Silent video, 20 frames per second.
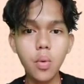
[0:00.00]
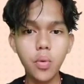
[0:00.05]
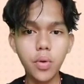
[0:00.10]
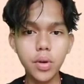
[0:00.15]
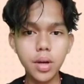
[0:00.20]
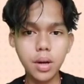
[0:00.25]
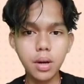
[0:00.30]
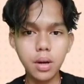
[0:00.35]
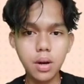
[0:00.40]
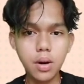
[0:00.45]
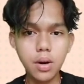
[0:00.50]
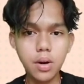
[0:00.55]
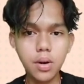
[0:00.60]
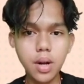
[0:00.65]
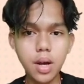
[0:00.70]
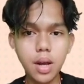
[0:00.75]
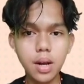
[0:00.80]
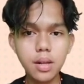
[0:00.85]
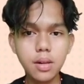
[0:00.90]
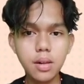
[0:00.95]
We can
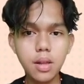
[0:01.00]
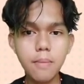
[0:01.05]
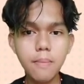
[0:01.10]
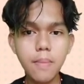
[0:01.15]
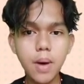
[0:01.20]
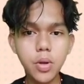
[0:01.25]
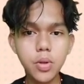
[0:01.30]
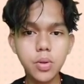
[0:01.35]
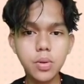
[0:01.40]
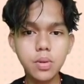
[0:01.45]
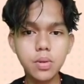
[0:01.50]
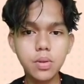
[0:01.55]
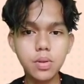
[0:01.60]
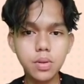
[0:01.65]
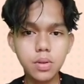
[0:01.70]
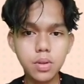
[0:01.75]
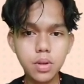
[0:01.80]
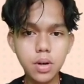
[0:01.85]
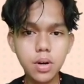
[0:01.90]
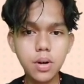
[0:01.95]
learn a little about
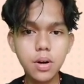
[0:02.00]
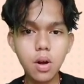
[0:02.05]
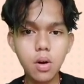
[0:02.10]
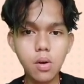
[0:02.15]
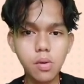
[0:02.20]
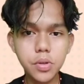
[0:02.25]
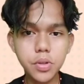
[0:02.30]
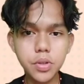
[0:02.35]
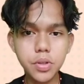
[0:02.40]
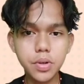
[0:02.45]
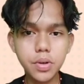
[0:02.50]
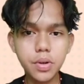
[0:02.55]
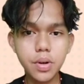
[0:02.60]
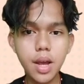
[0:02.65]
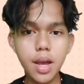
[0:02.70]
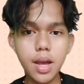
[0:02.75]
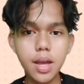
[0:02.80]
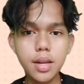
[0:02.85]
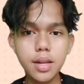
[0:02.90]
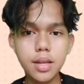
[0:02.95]
their culture
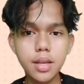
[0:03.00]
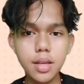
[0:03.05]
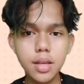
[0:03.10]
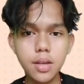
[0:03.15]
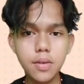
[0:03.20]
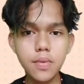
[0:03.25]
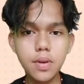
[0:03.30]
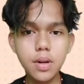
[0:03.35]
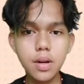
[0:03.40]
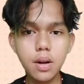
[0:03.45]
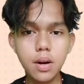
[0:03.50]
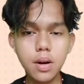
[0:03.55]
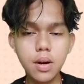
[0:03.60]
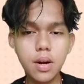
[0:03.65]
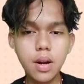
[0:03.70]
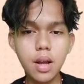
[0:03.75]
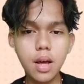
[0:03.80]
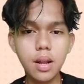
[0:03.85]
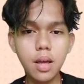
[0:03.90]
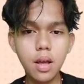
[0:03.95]
and even
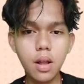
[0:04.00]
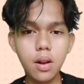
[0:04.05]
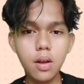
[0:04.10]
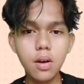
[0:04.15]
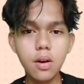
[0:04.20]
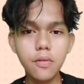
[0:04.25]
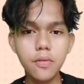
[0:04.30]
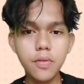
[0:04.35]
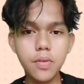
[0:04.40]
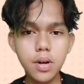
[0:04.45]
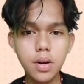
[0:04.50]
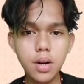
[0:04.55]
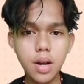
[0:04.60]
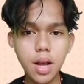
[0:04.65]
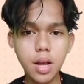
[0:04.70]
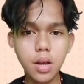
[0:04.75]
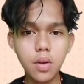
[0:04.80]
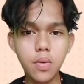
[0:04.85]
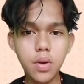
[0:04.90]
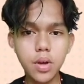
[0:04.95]
learn a little of their
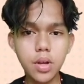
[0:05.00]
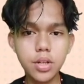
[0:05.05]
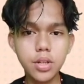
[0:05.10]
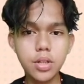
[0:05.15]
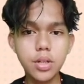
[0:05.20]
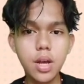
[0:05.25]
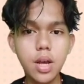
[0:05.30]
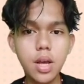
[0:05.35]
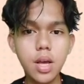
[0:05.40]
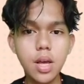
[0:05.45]
language